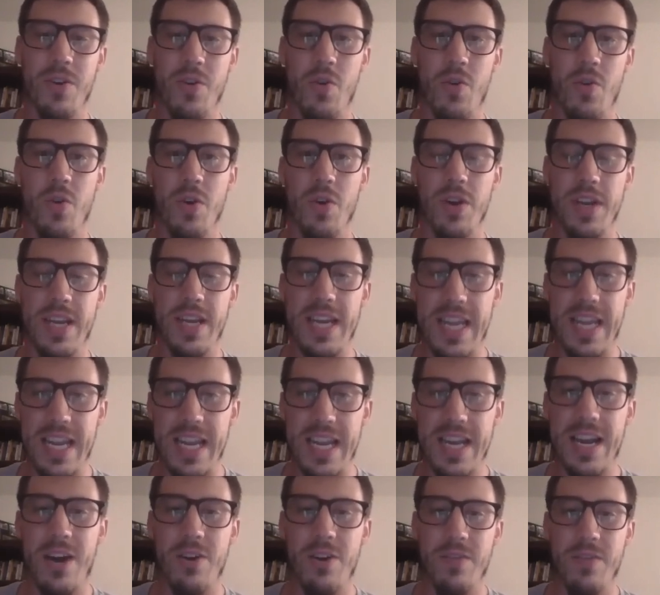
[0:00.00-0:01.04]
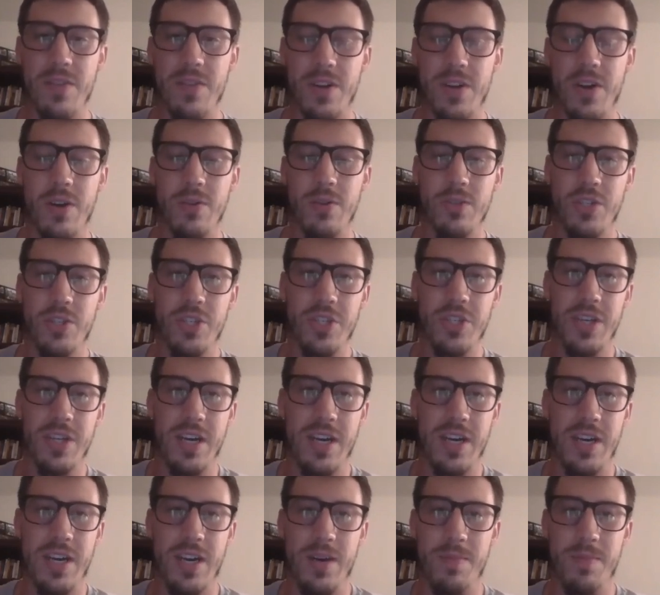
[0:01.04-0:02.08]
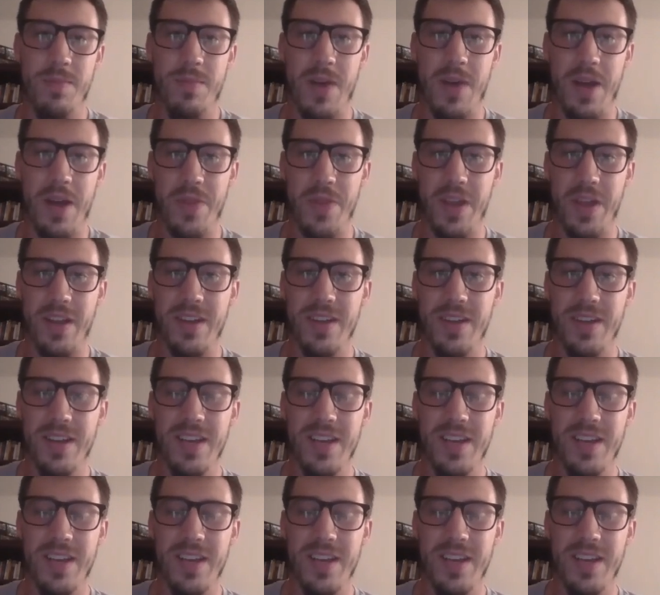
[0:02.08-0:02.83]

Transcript: or need out of a coach. I think